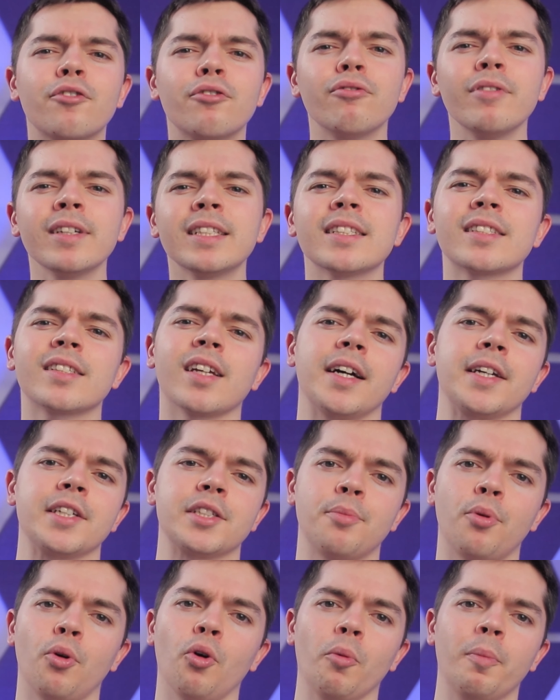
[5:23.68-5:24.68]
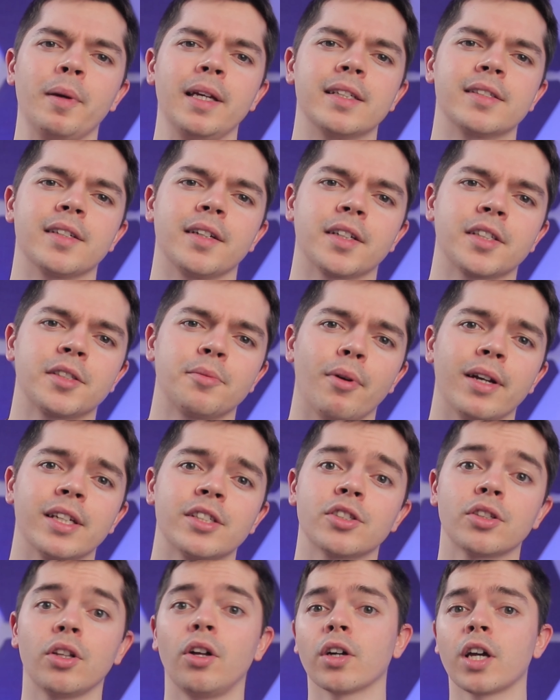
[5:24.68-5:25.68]
criticised poor PCI
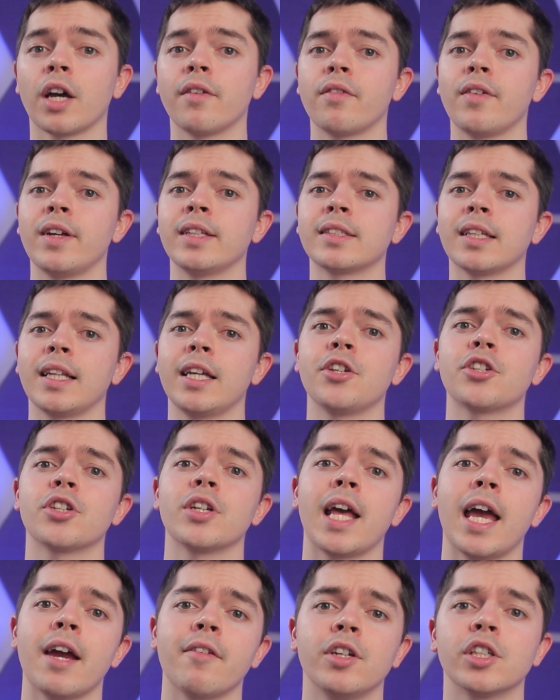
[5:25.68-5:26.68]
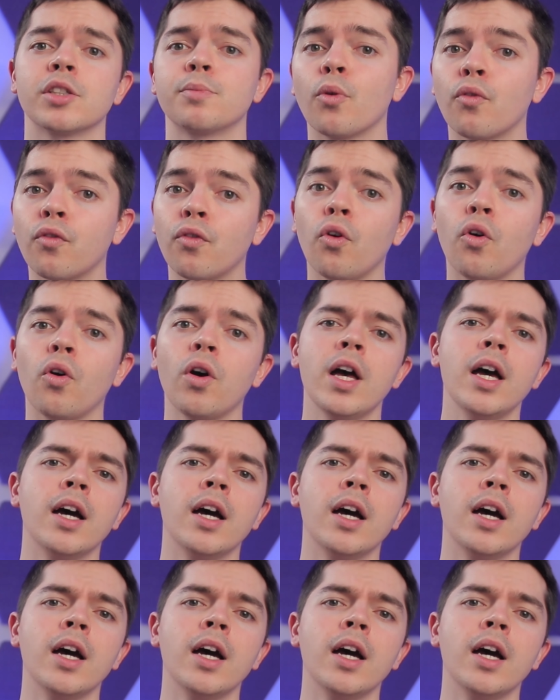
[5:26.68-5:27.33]
Express slot cover ventilation areas before,